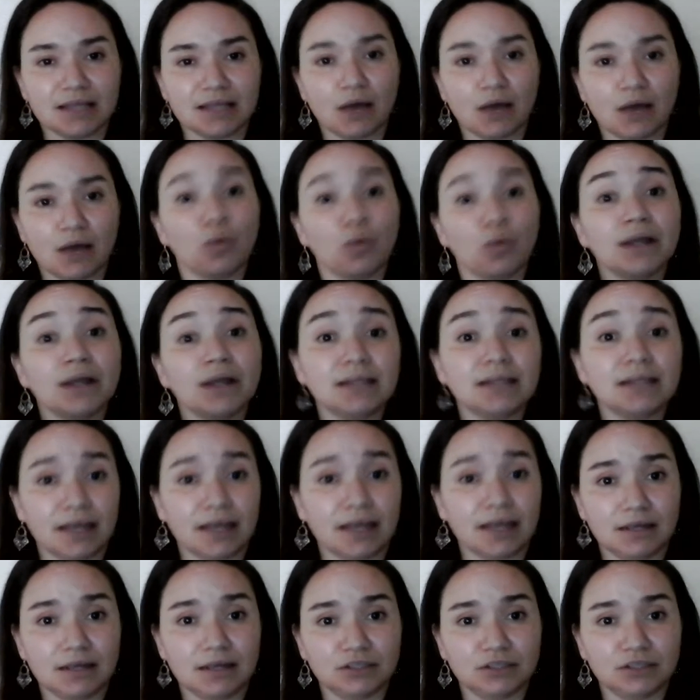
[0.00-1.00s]
that one
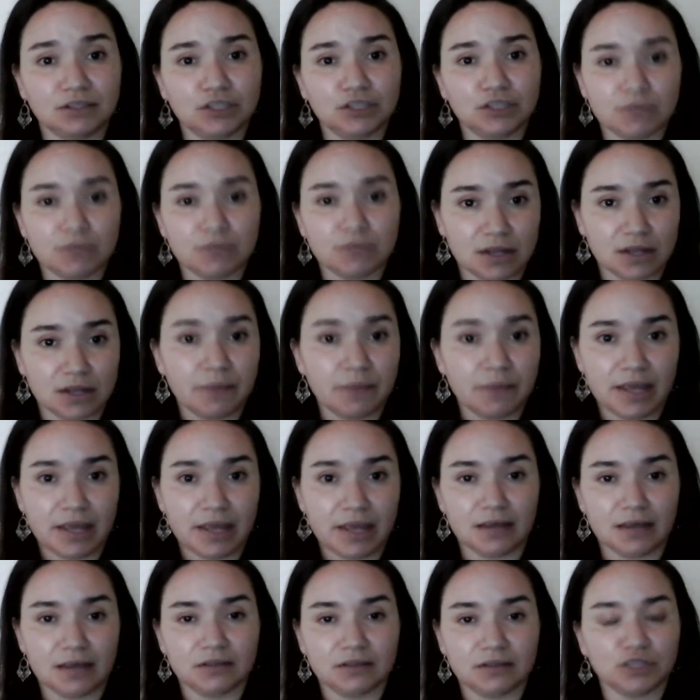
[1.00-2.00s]
day she was going to make
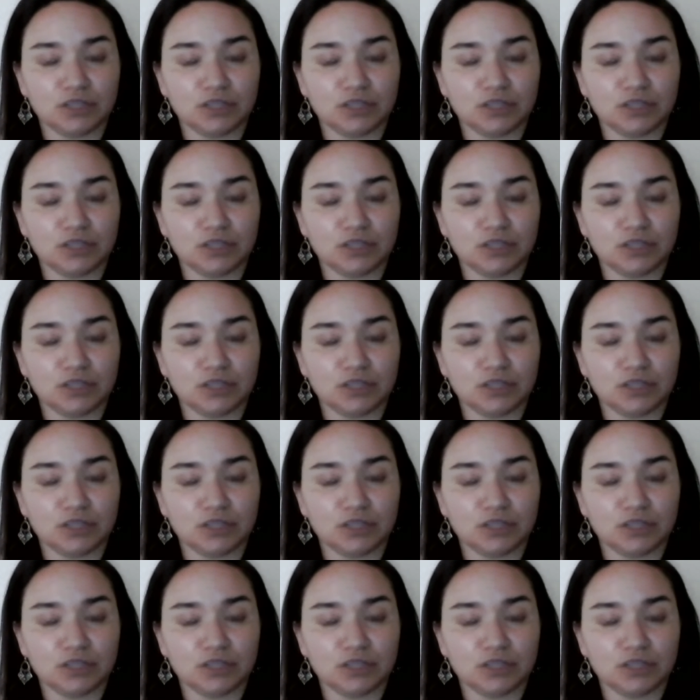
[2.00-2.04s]
it.